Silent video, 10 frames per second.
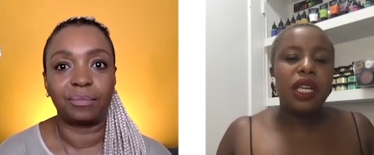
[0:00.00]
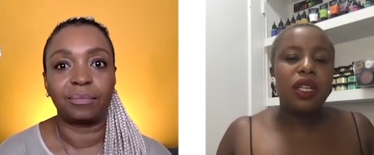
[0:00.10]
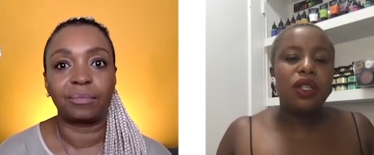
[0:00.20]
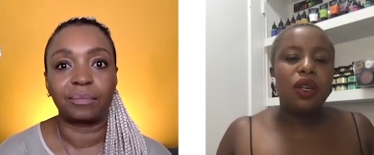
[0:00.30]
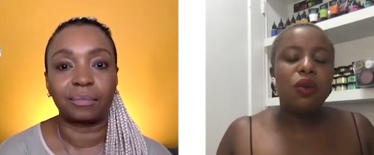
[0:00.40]

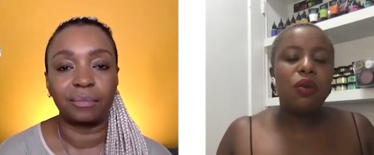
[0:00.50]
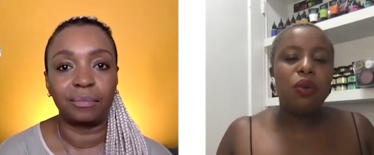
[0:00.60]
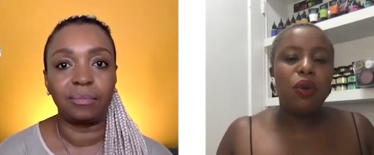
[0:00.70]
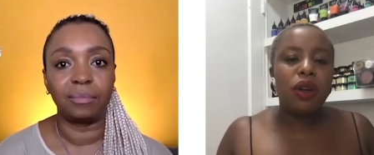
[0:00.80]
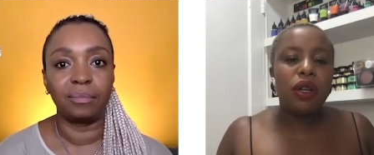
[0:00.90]
Speaker 1: is so
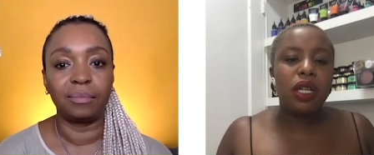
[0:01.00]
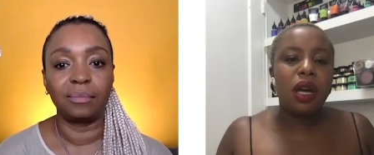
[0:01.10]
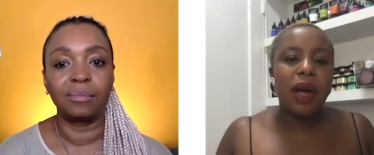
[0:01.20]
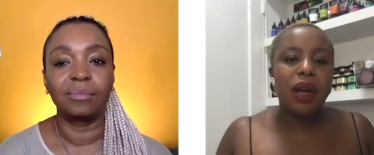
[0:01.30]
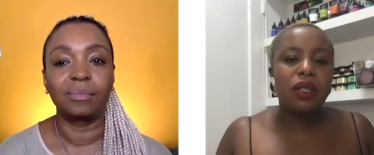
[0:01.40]
important
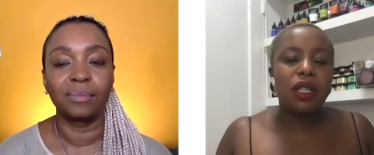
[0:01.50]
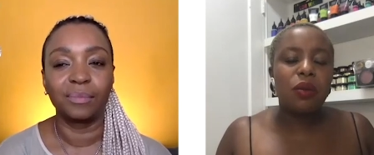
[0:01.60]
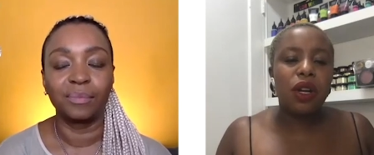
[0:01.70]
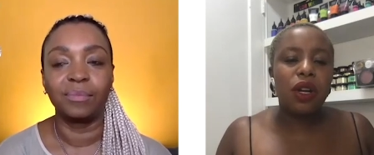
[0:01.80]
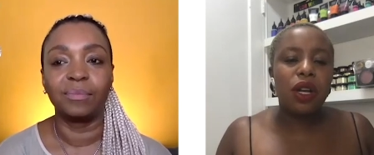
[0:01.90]
about
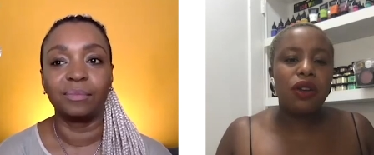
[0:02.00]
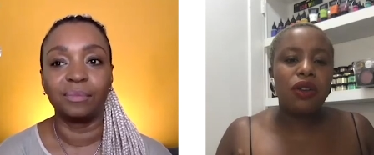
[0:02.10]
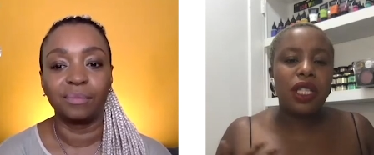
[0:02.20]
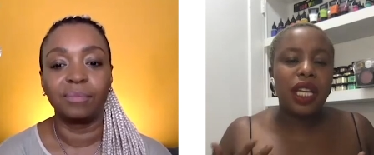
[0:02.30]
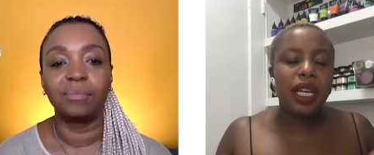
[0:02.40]
someone
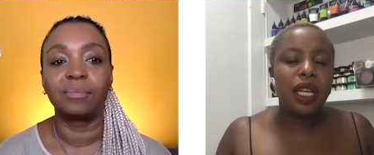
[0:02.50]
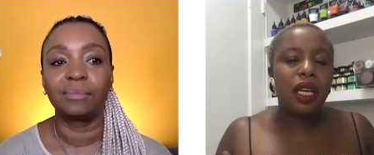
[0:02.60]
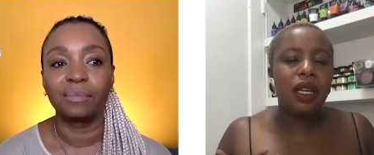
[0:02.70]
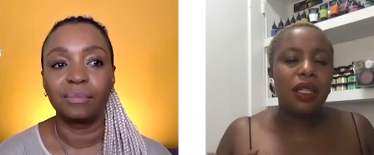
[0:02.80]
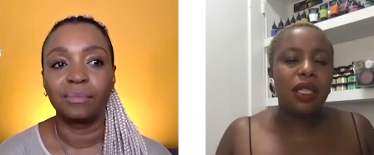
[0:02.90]

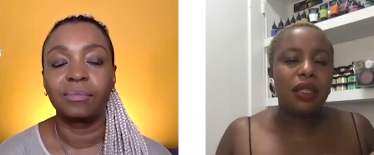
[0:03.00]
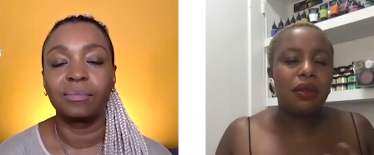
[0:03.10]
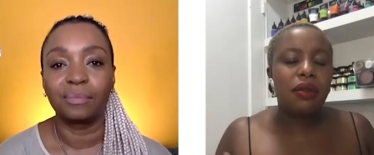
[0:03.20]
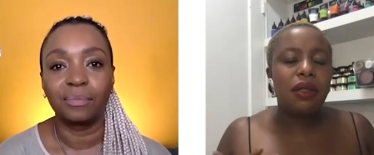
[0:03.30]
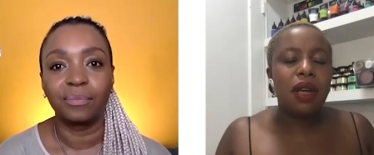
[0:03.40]
understanding
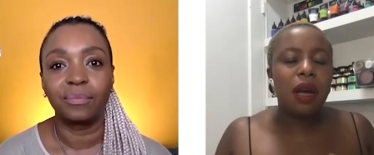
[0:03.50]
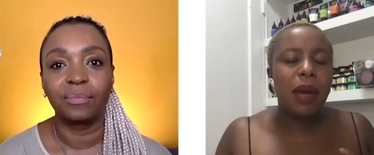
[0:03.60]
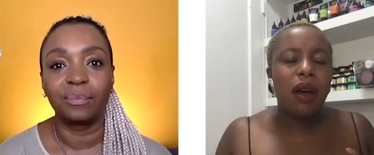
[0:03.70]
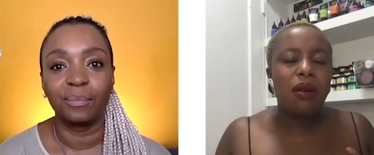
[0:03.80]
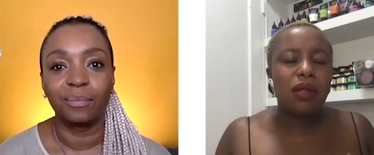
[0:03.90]

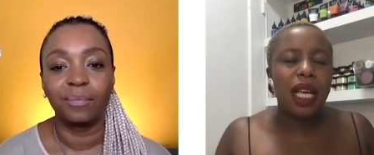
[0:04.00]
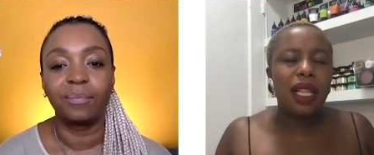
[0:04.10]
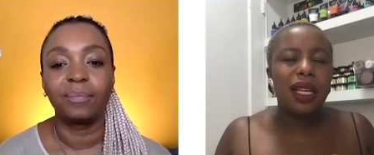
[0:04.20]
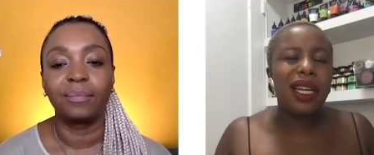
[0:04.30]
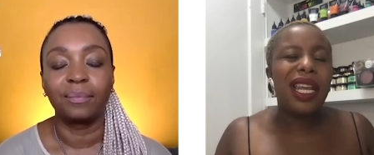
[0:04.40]
about telling
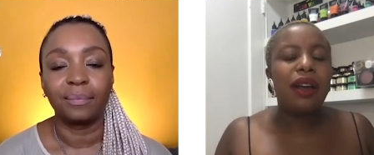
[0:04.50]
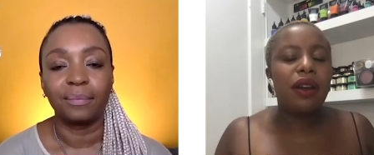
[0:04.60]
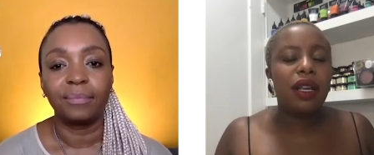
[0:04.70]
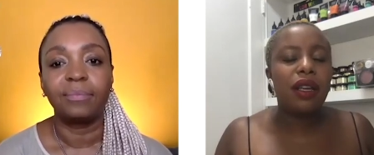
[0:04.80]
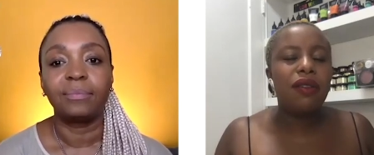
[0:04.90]
a
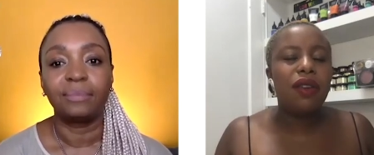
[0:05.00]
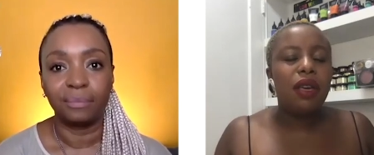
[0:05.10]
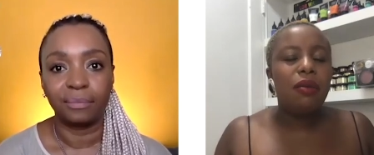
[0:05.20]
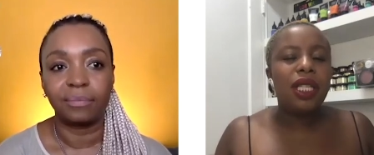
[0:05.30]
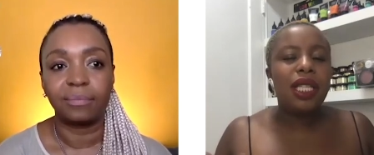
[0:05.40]
narrative
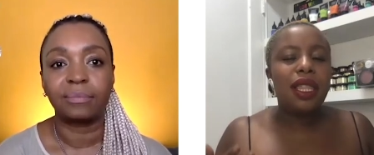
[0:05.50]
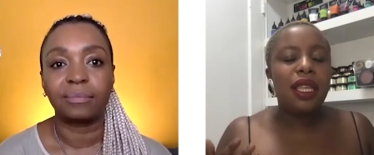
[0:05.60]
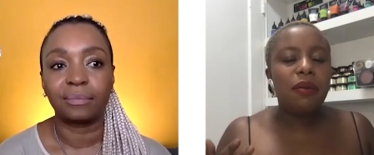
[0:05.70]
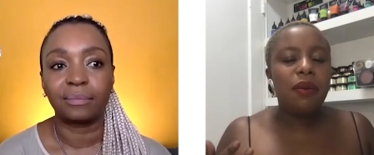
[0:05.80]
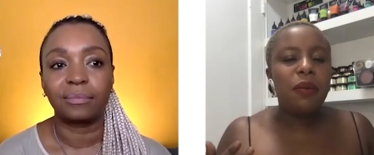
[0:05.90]
because I think people